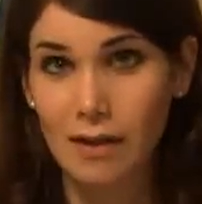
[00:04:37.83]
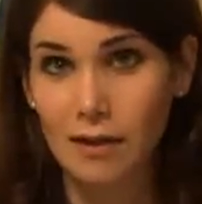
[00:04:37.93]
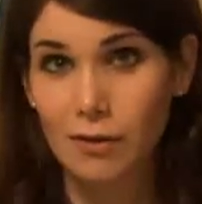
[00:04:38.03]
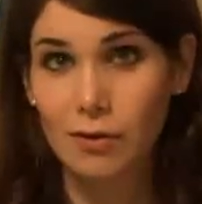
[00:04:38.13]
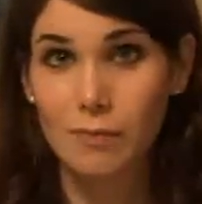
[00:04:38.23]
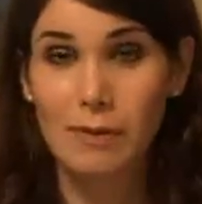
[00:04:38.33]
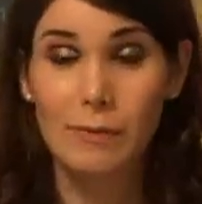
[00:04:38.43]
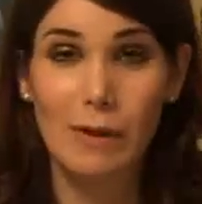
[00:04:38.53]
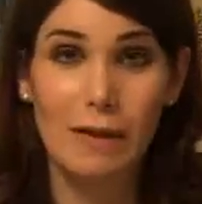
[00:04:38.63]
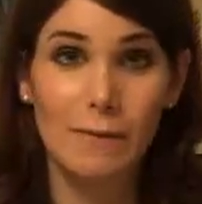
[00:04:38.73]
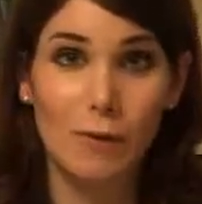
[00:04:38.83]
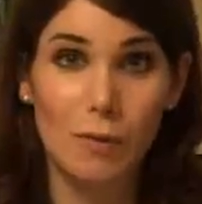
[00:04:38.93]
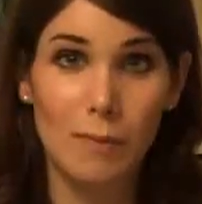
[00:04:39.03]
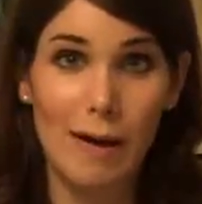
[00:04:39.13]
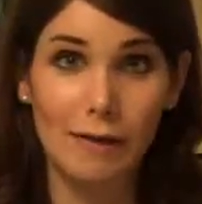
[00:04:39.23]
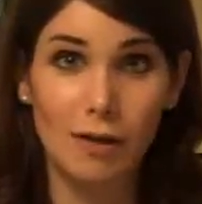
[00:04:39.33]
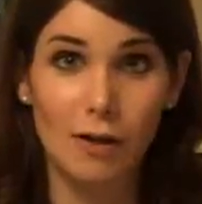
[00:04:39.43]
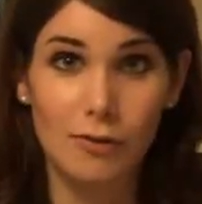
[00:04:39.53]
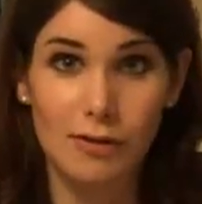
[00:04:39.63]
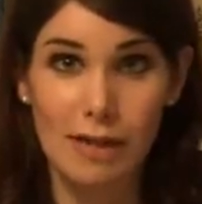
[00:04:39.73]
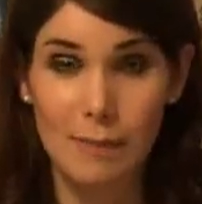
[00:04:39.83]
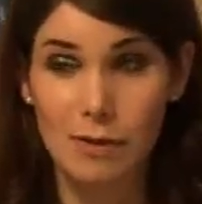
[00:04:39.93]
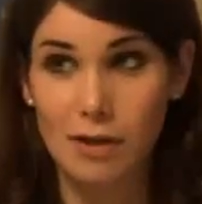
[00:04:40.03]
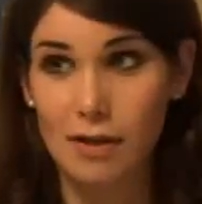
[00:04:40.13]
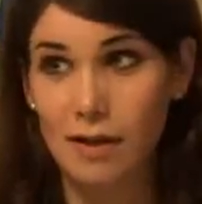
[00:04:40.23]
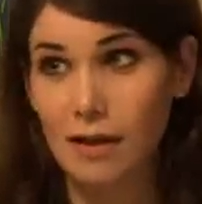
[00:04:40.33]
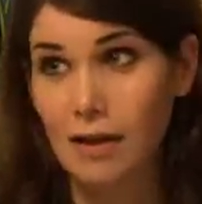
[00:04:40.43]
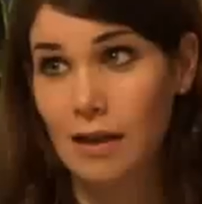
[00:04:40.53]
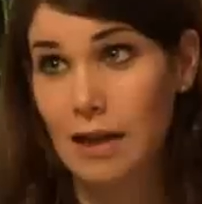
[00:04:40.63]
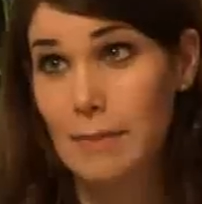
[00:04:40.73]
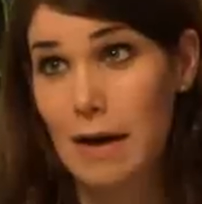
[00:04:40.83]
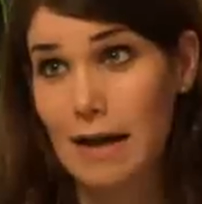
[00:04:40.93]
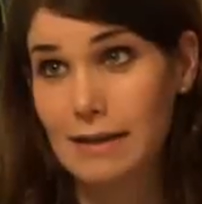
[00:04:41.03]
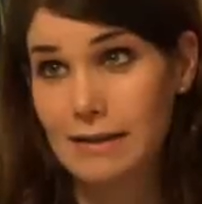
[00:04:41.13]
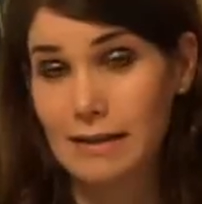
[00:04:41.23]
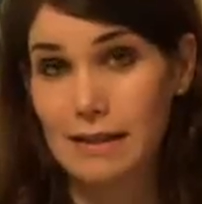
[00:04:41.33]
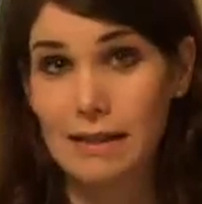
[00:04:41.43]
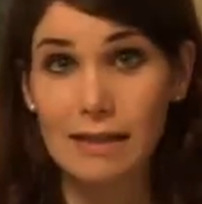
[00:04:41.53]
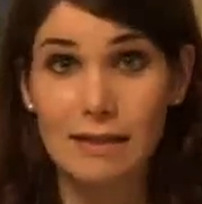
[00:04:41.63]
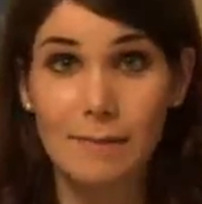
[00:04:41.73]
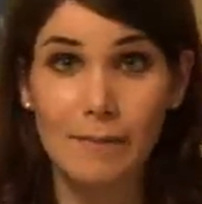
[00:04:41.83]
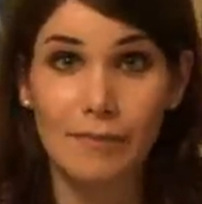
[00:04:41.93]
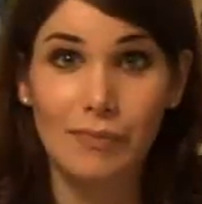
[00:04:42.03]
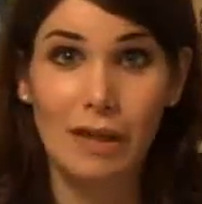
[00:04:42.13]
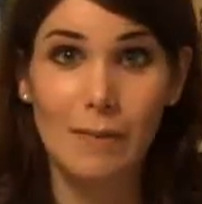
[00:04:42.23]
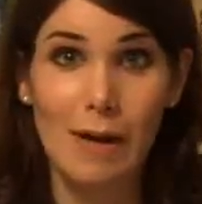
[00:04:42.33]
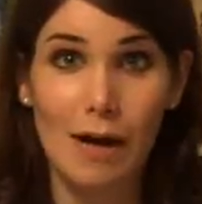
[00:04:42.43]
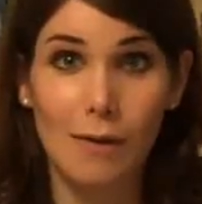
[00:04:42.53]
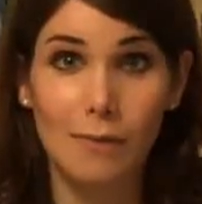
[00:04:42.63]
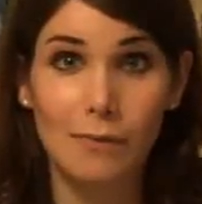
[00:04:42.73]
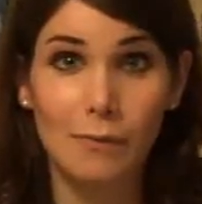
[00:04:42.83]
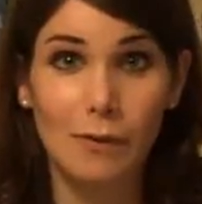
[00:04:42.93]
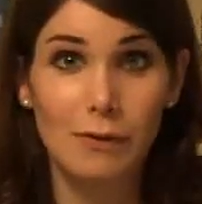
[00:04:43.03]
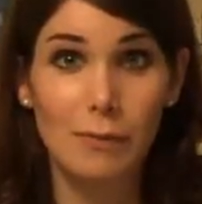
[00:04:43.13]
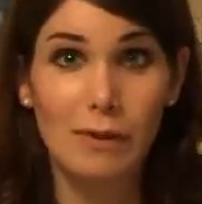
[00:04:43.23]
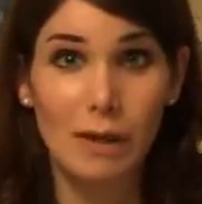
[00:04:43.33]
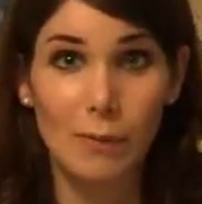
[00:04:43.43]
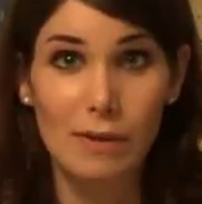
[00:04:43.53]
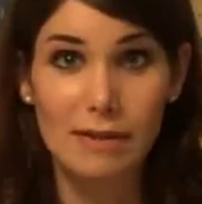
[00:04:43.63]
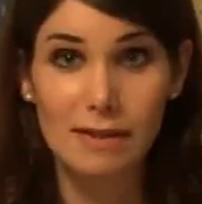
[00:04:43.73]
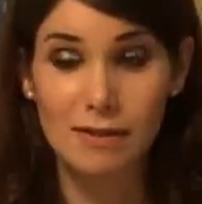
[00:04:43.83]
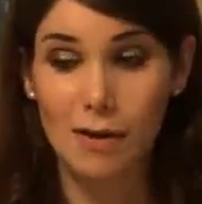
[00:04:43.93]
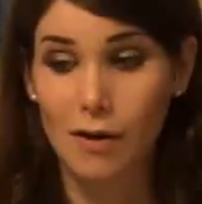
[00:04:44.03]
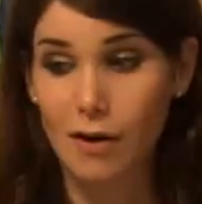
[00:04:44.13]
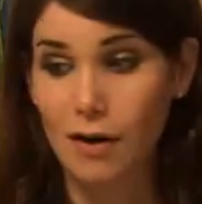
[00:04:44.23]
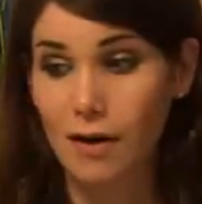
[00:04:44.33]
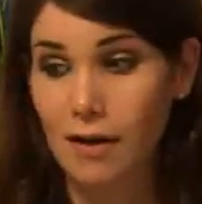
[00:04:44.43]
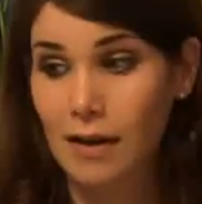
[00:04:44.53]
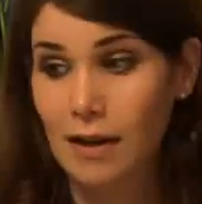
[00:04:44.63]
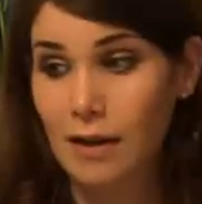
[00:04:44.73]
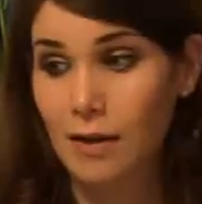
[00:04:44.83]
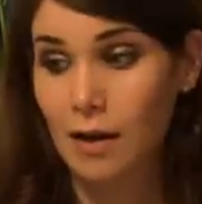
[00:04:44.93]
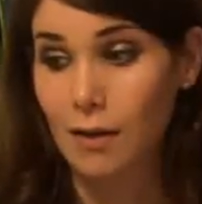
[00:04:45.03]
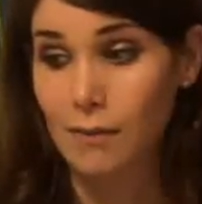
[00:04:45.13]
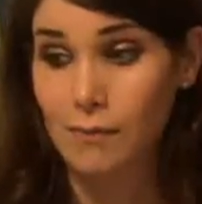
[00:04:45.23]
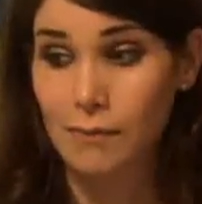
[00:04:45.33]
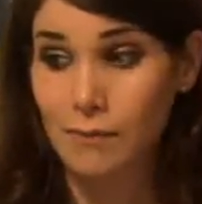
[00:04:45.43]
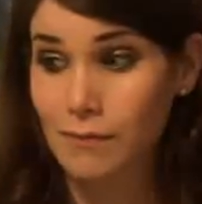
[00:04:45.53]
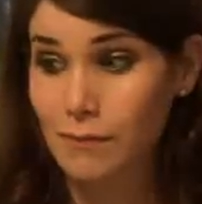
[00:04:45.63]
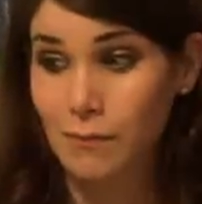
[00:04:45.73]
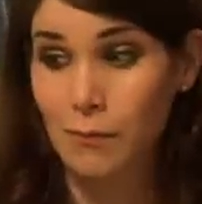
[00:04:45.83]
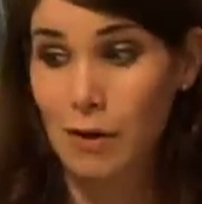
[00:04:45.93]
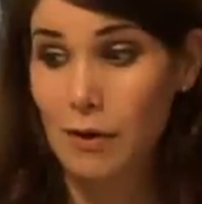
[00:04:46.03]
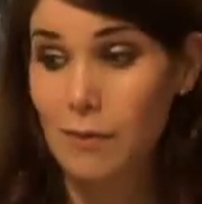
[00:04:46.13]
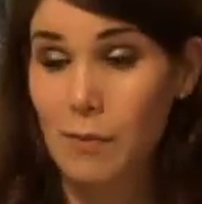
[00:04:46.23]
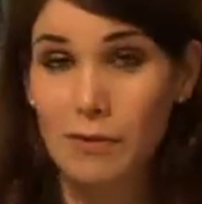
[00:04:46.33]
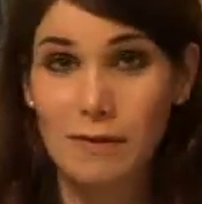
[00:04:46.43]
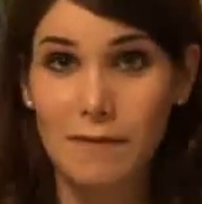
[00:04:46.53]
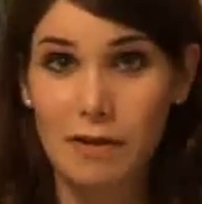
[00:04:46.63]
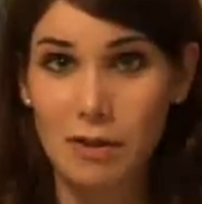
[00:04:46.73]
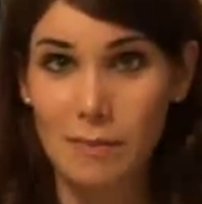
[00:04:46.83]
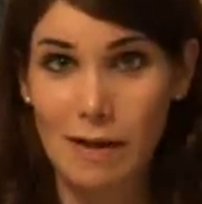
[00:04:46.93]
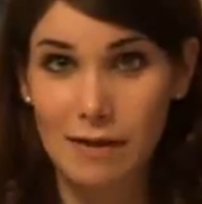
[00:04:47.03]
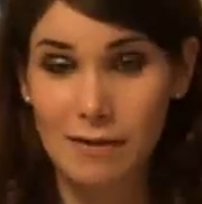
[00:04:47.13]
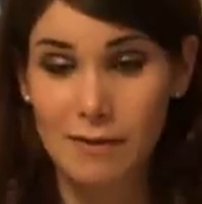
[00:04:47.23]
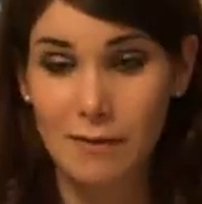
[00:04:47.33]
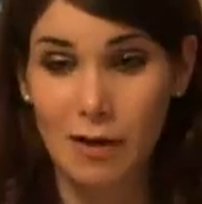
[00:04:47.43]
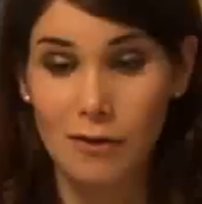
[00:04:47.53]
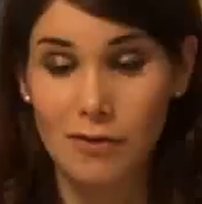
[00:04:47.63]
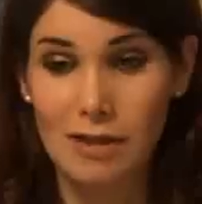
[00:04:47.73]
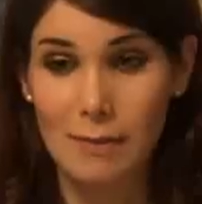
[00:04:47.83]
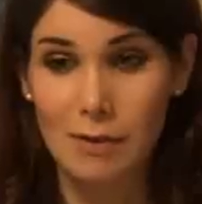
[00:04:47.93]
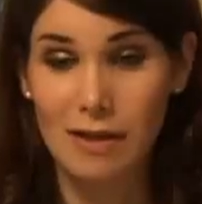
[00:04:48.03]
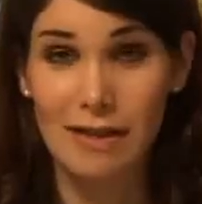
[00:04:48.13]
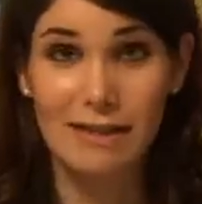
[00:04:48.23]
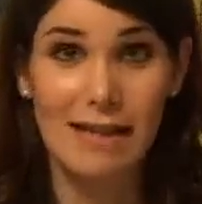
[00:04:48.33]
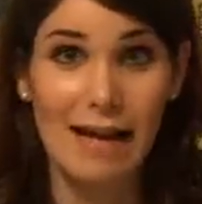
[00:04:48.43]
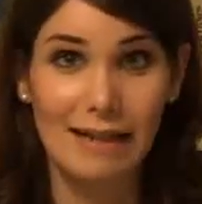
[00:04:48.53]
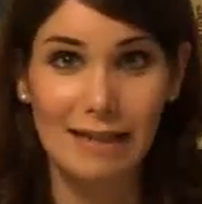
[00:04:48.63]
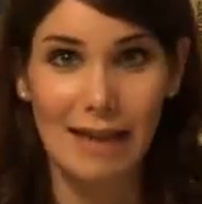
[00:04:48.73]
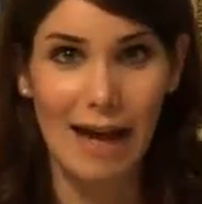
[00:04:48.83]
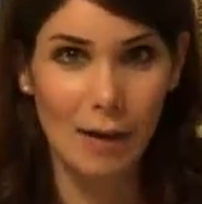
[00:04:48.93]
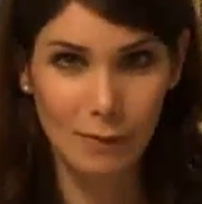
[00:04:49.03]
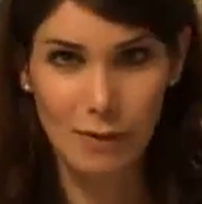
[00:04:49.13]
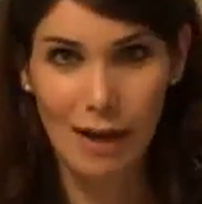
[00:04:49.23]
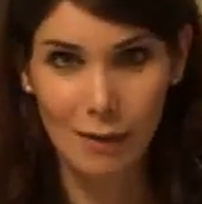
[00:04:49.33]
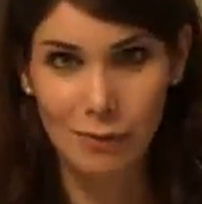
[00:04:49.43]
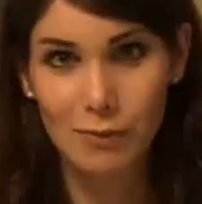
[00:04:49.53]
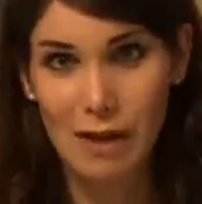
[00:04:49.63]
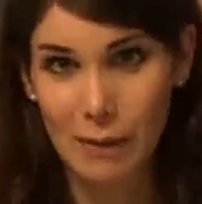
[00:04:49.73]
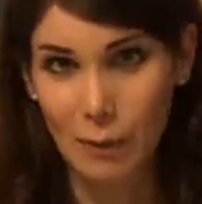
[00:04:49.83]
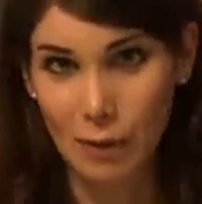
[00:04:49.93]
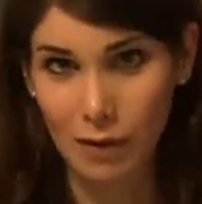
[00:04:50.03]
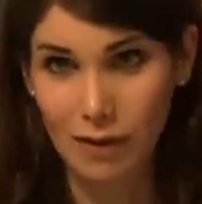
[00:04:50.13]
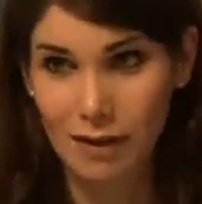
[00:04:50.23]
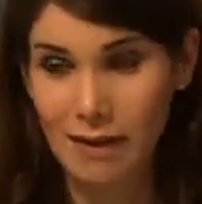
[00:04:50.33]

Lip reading: You should be well informed about contraception, about STDs, about what the real risks are, what are the most efficient methods of contraception, and exactly how do they work,